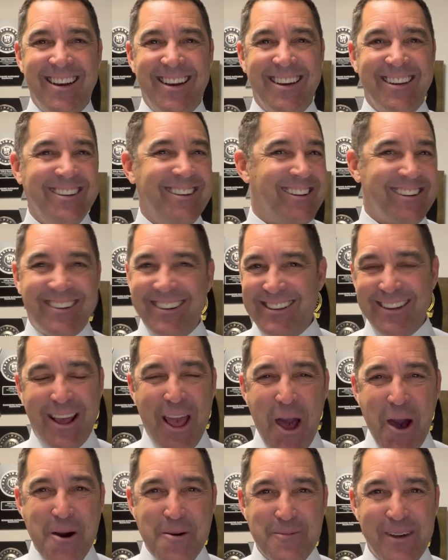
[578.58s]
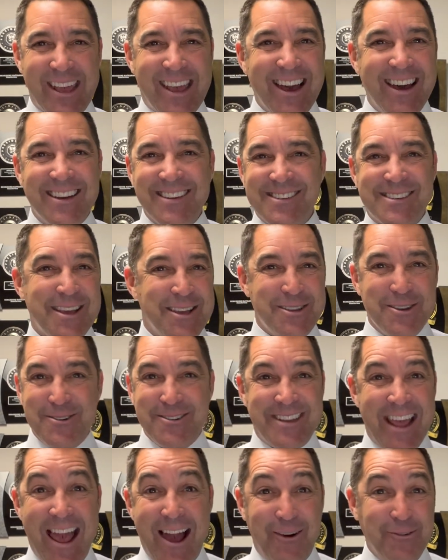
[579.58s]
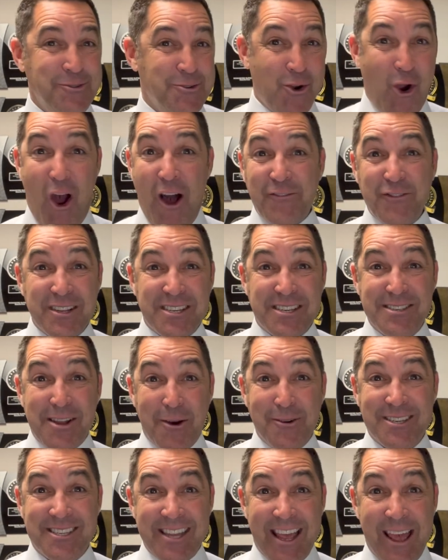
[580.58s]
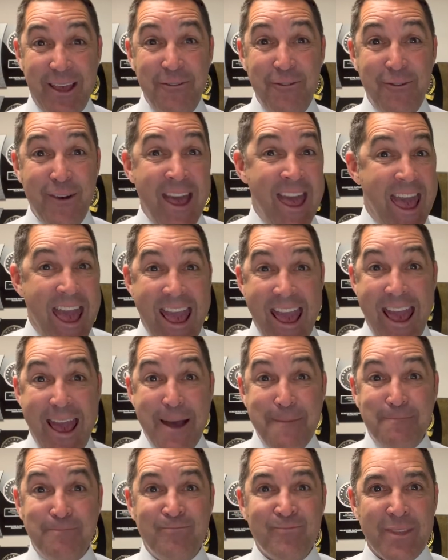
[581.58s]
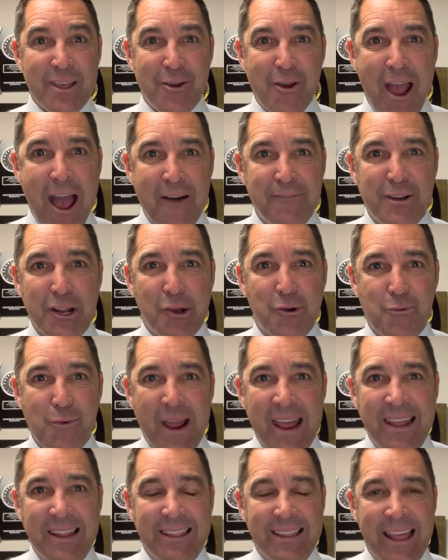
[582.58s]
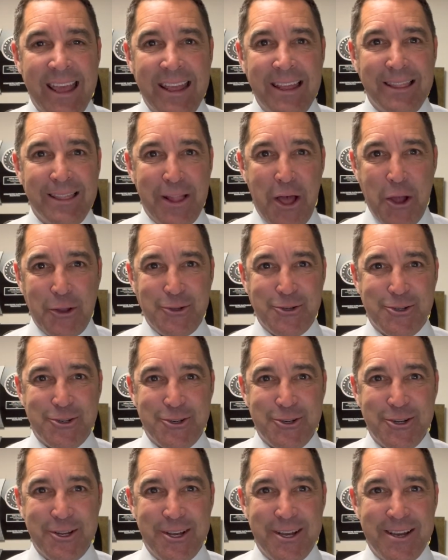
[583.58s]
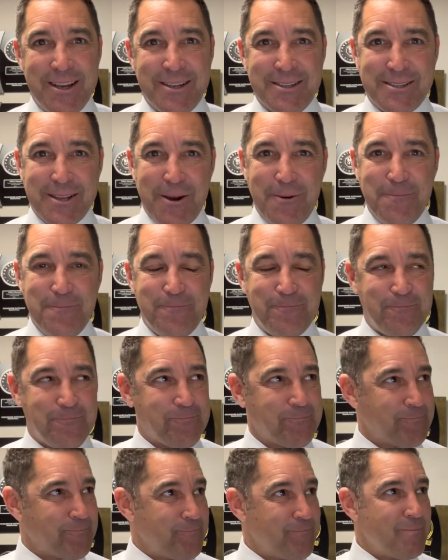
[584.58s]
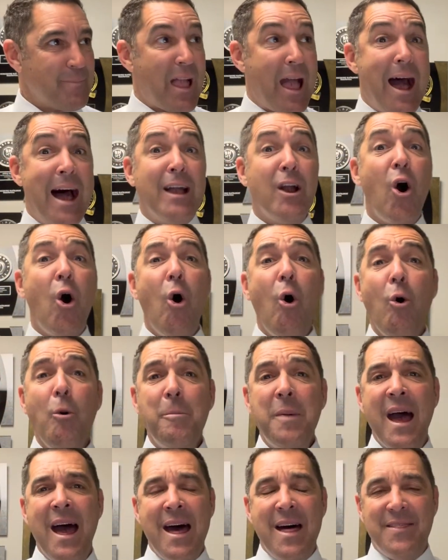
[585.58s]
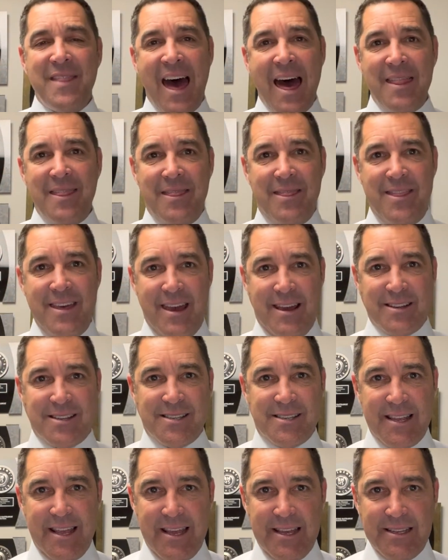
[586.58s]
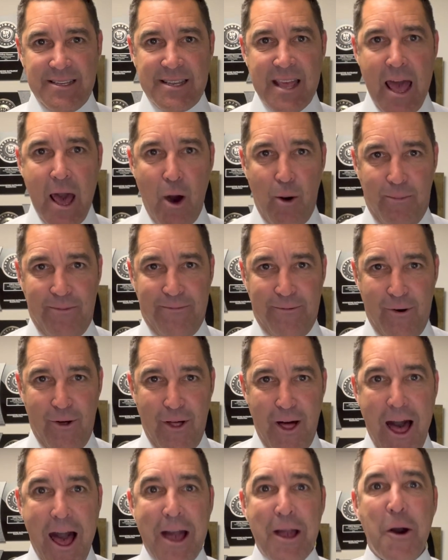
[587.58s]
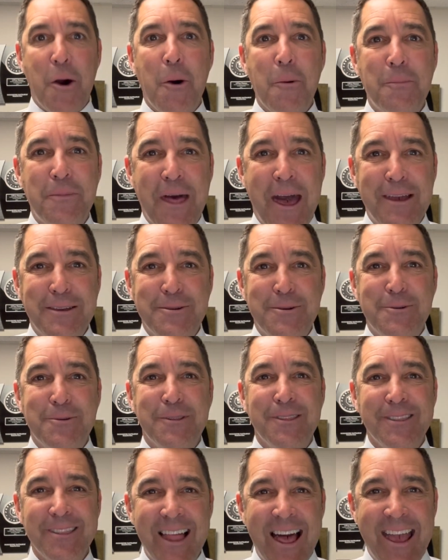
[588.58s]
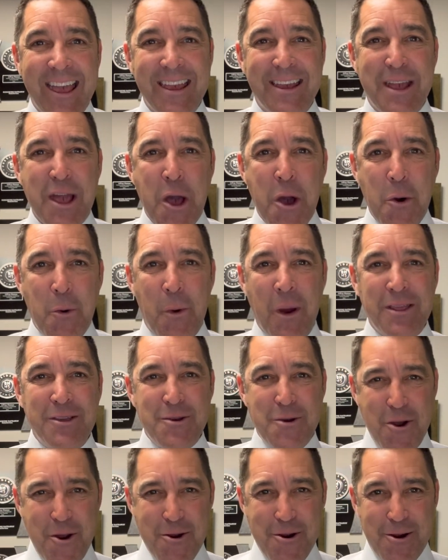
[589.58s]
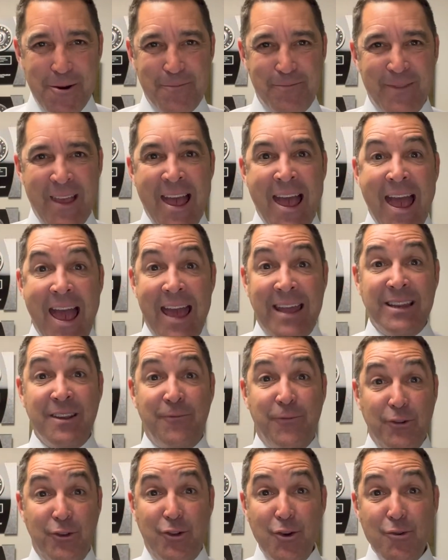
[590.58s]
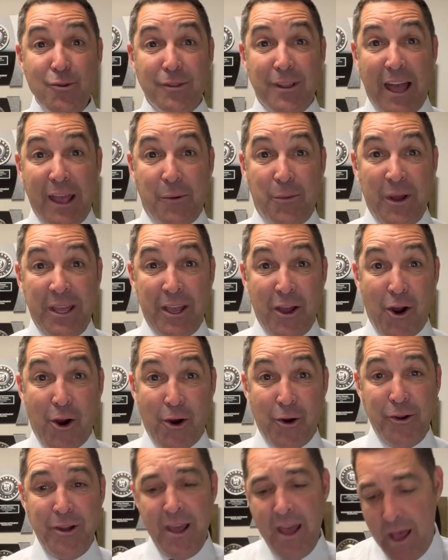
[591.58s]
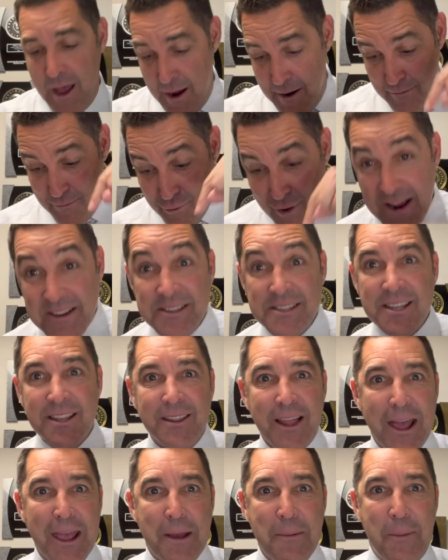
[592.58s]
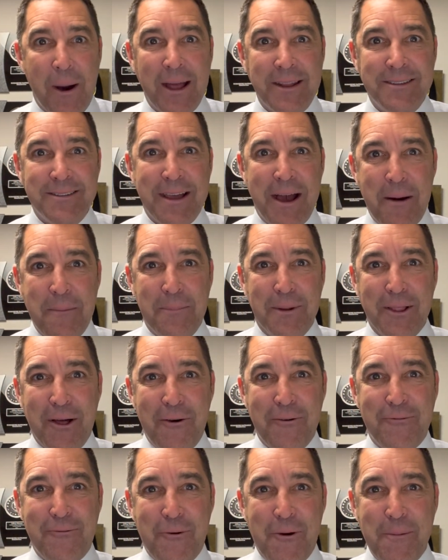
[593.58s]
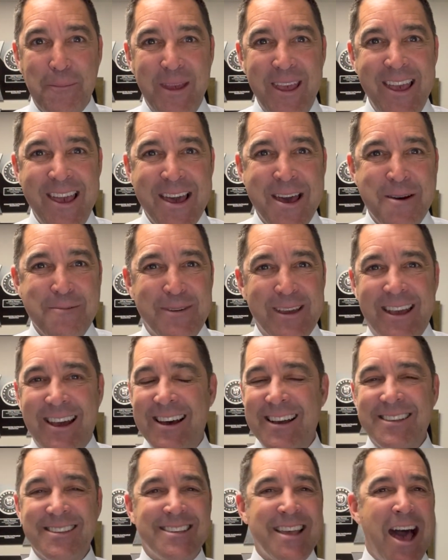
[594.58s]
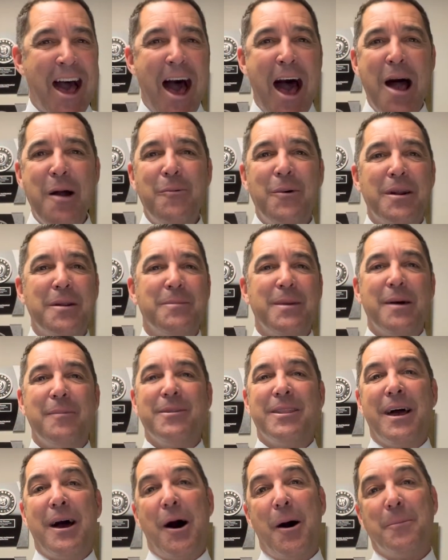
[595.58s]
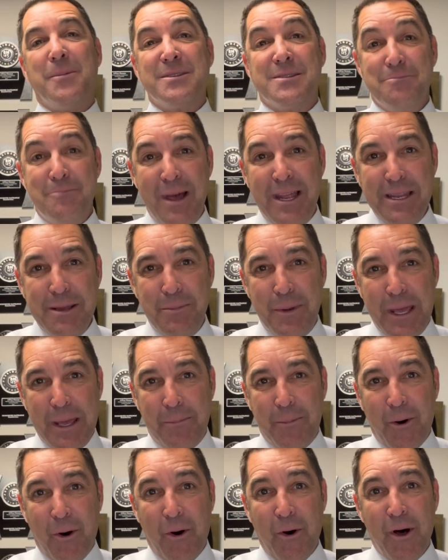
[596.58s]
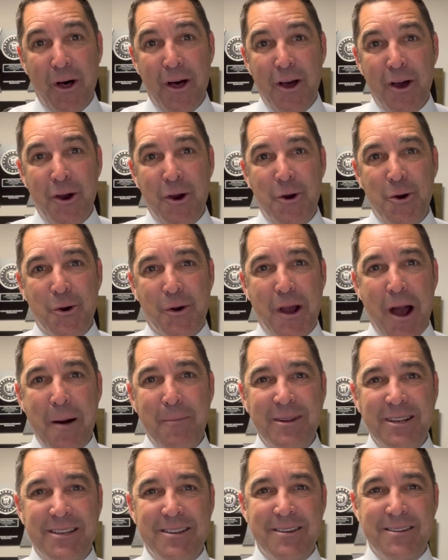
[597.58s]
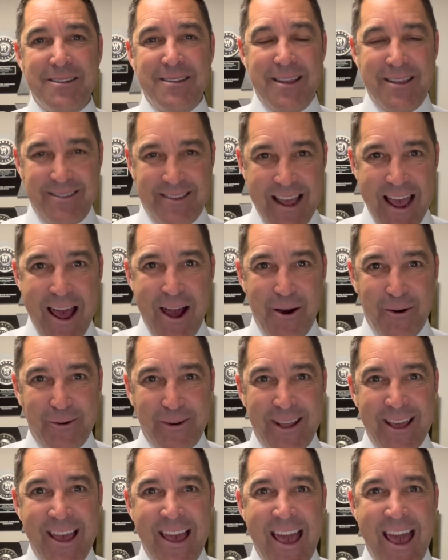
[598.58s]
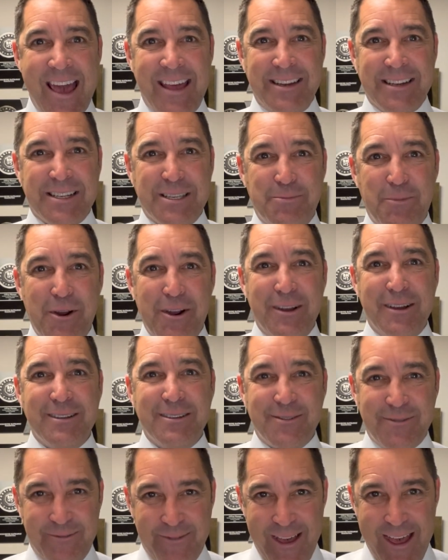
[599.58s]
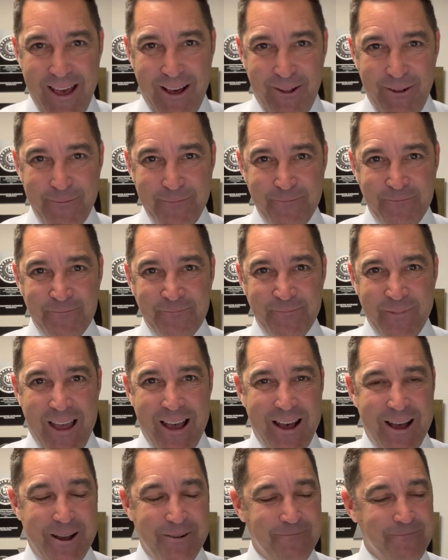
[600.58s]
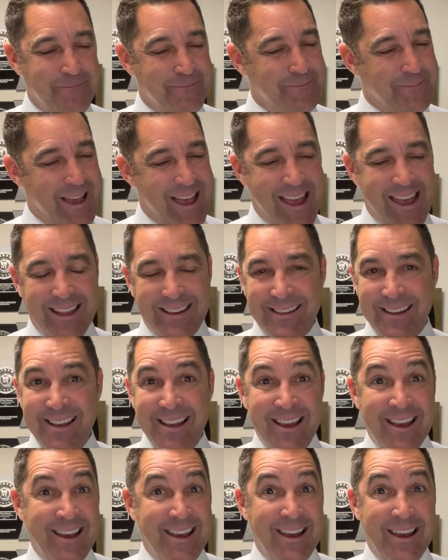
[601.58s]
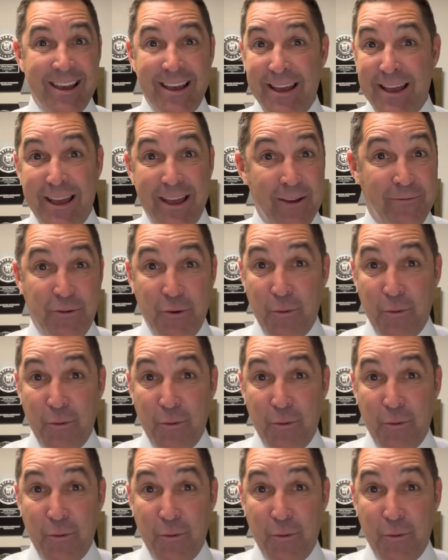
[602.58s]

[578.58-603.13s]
you're good to go because you're down, you're off the snow safe, and you're having a great late lunch. So I hope that this is helpful. I hope that you like what you heard. And if you do like what you heard, press the like button down below for me, because I want to be able to help as many people who come into town and experience Vail. And if you